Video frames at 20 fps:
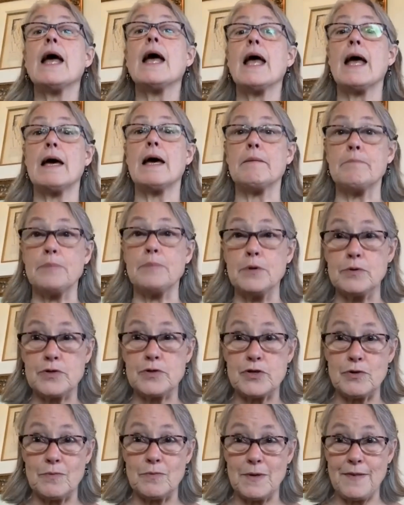And
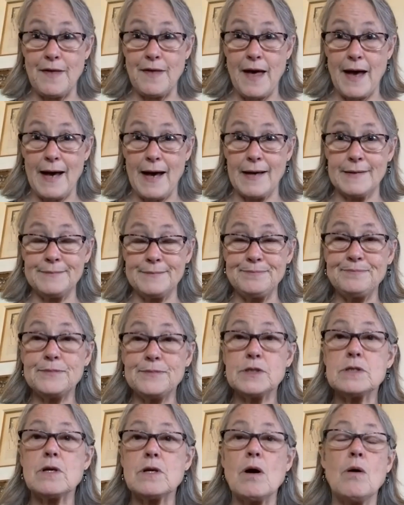booster with that.
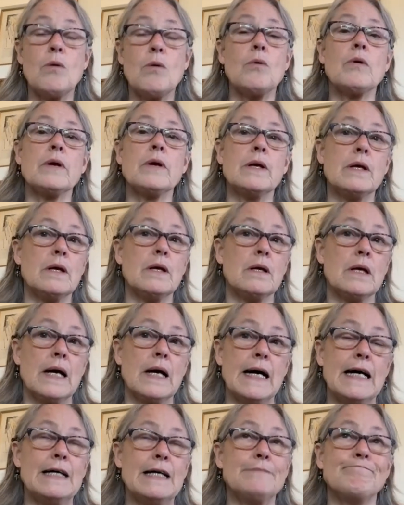So
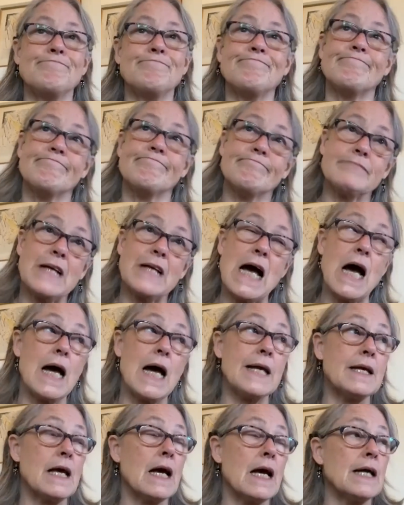
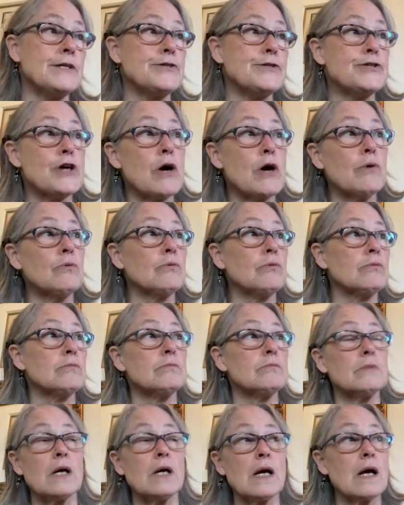I
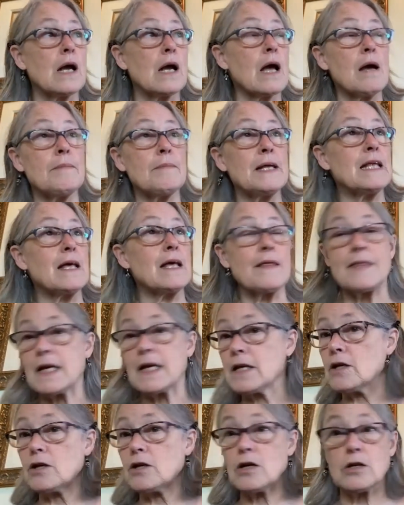
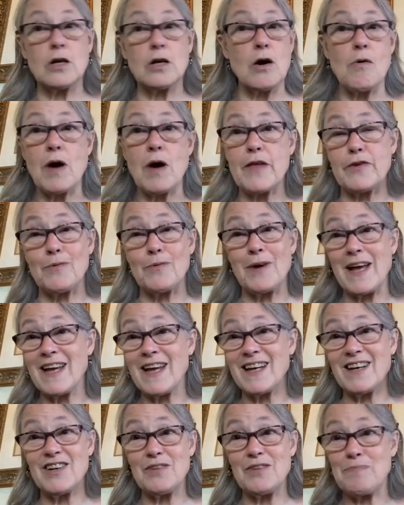think it could go either way.
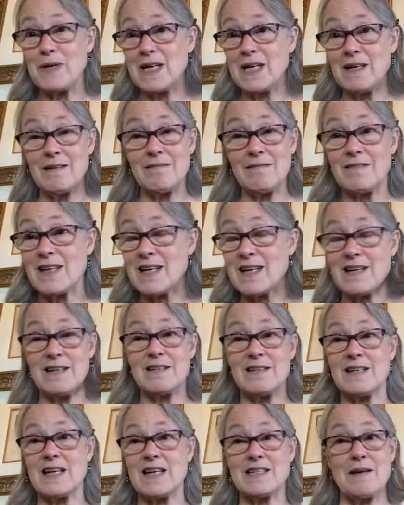It could be that
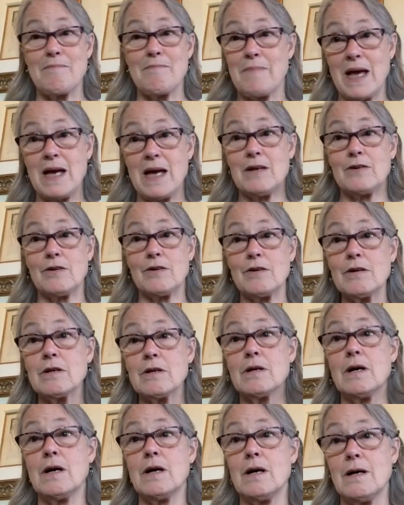it doesn't matter.
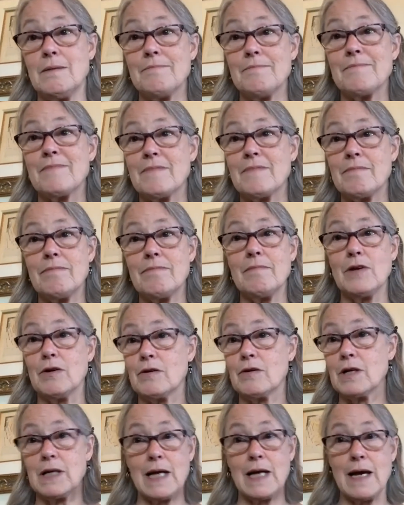You
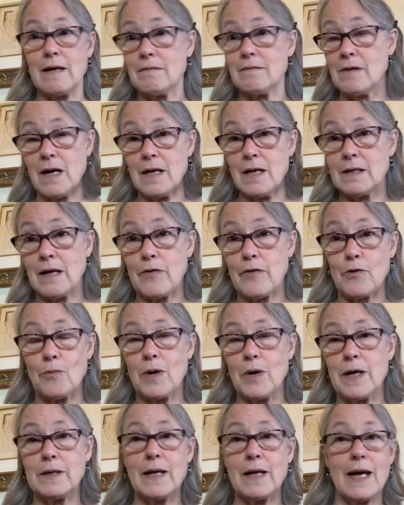could get another
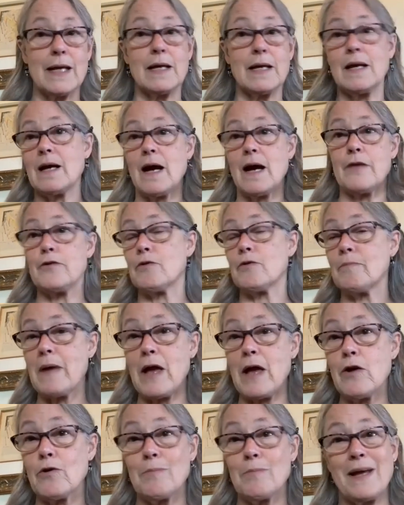one and it either
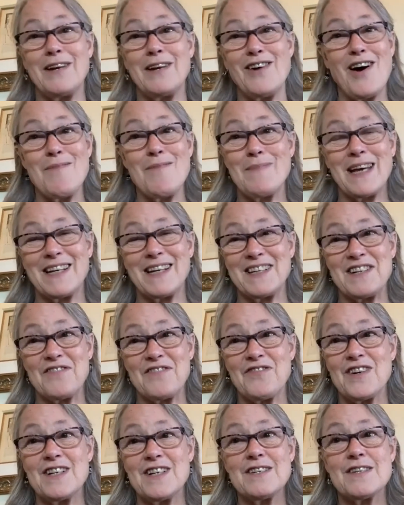may or may not make a
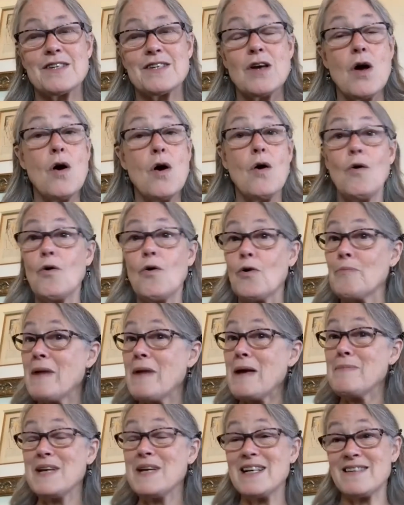difference, or
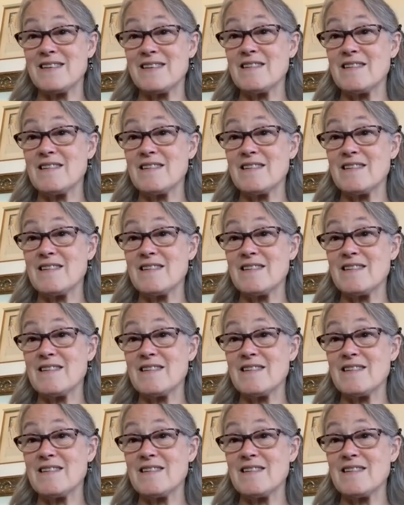maybe it's